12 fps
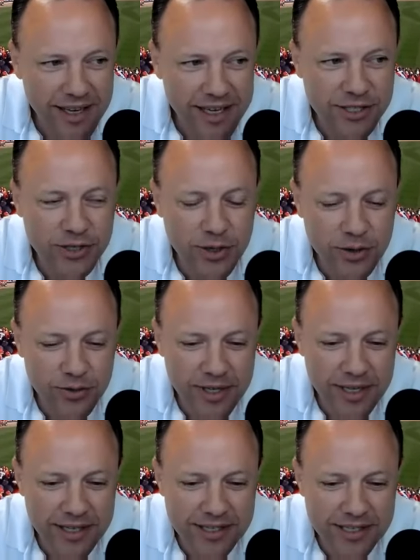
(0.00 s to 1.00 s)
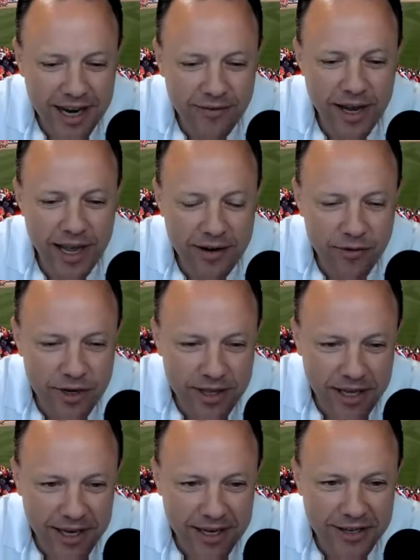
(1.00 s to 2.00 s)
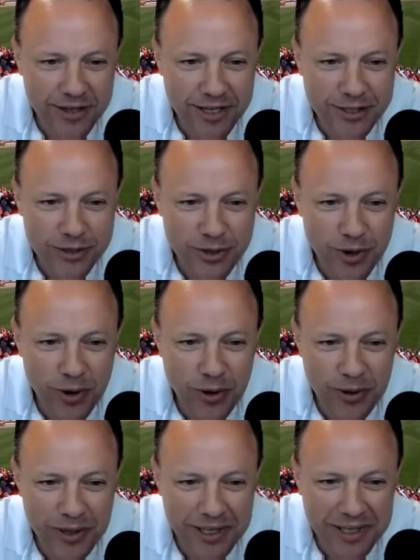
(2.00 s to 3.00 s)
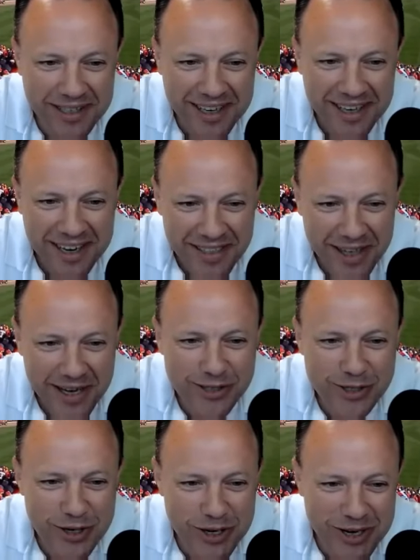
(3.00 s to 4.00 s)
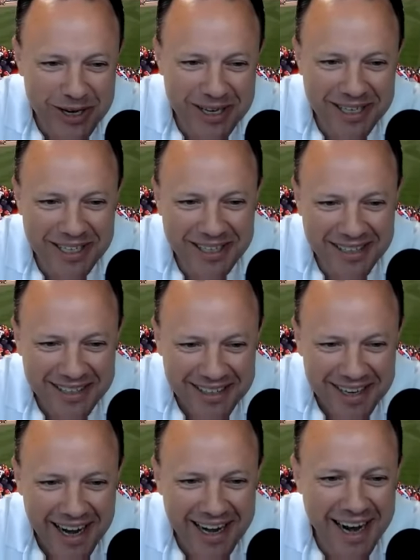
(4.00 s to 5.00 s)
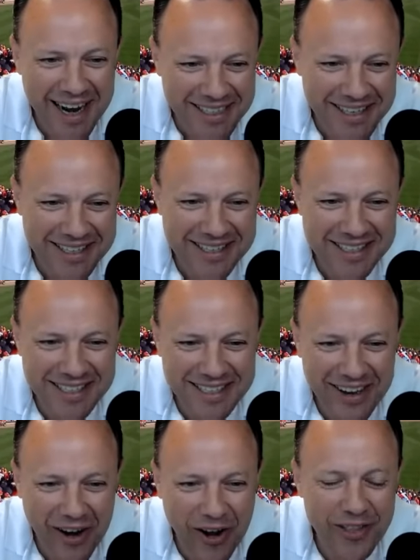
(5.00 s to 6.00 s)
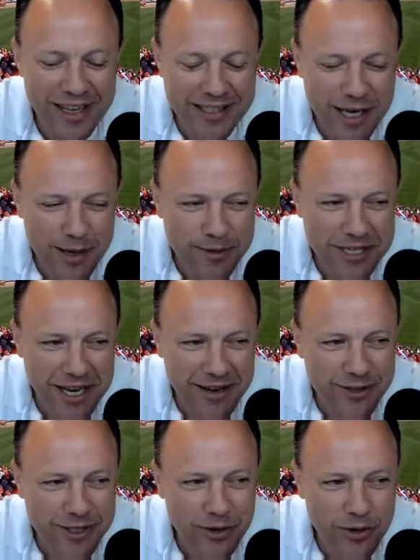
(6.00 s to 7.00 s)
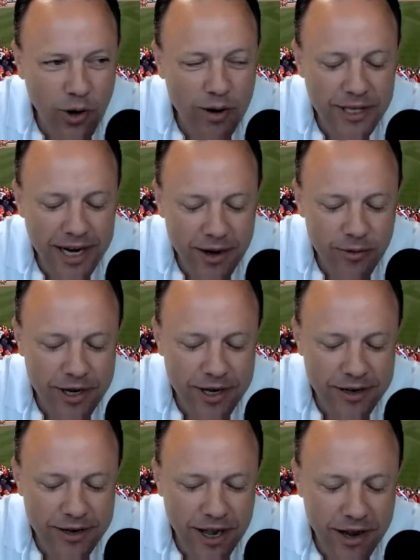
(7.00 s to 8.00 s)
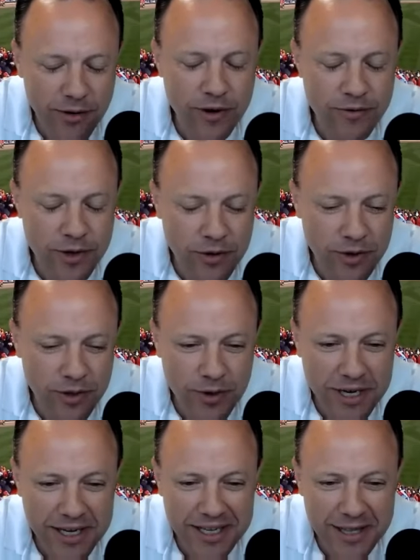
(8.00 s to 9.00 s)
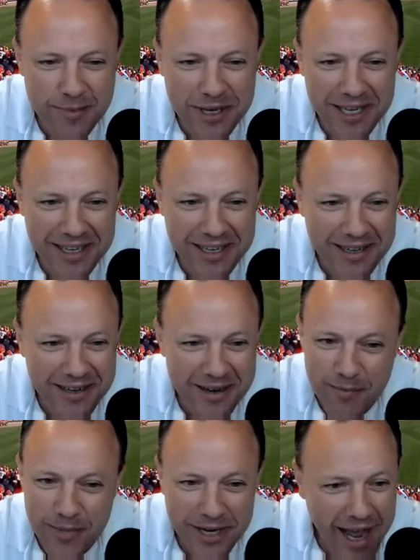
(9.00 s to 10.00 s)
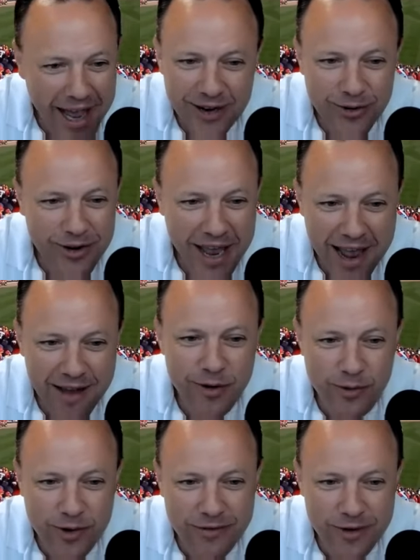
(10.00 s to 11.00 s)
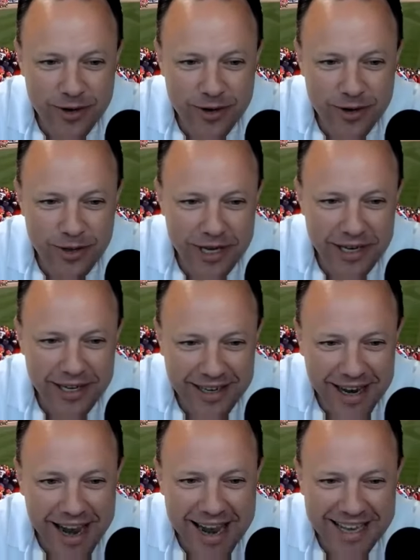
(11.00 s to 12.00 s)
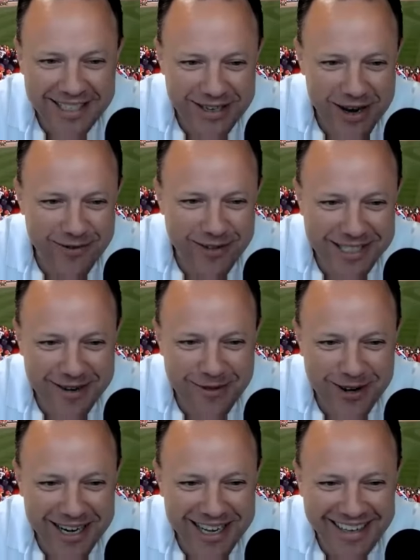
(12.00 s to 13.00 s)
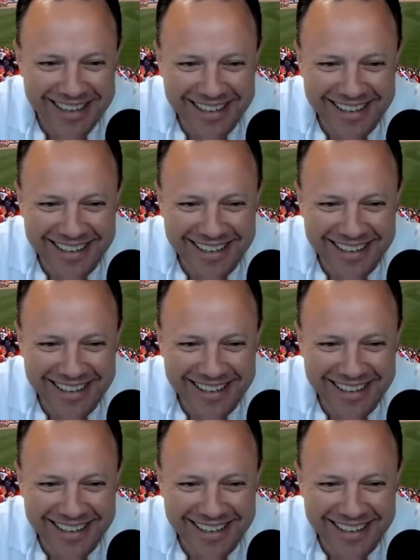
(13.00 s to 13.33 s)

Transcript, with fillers: exude this, I've got everything under control and things are good and I got this and all that type of stuff. So normally I read a review of the week at the beginning, but I don't have a review of the week. Guys, you haven't sent one in.